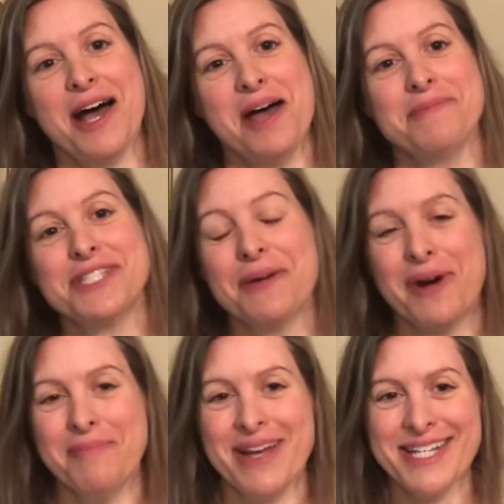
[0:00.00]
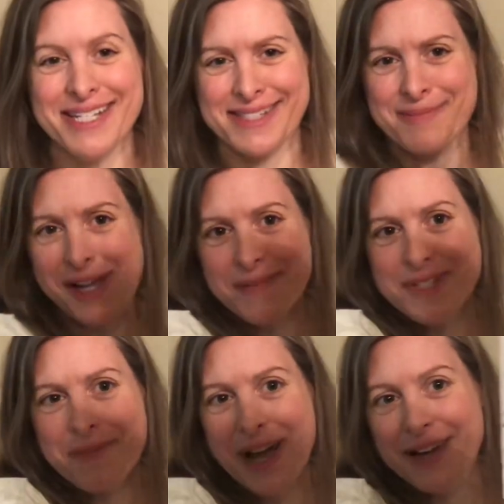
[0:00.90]
So on Mondays, sometimes
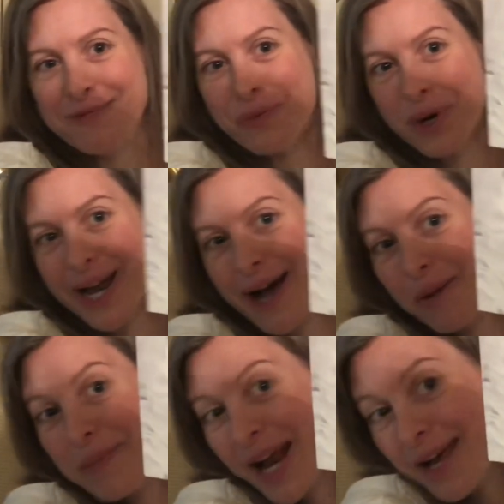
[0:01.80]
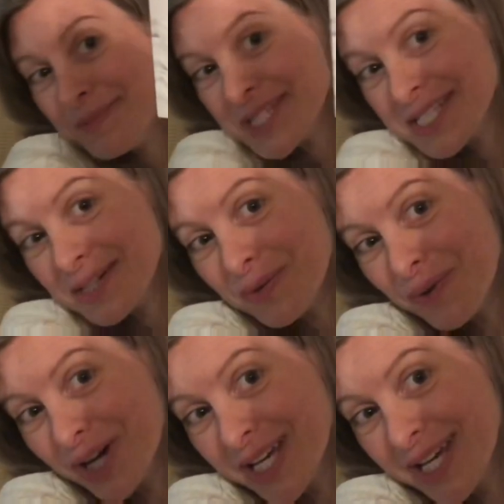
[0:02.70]
I'm kind of worn out, but I am still
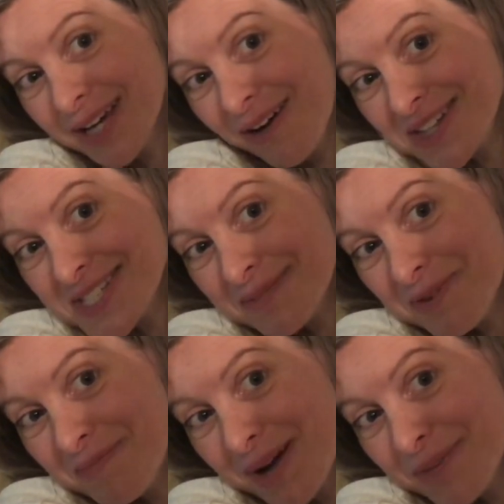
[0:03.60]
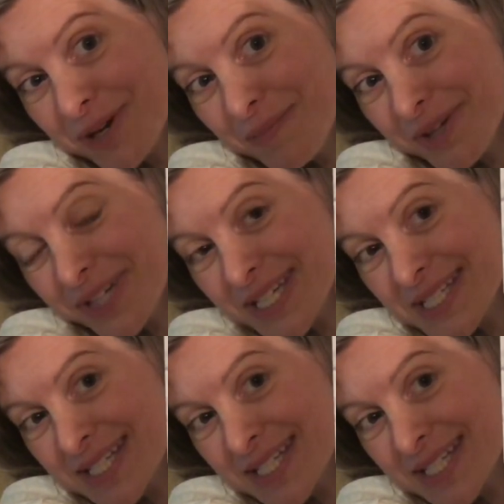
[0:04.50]
working on some of my Mirabilias.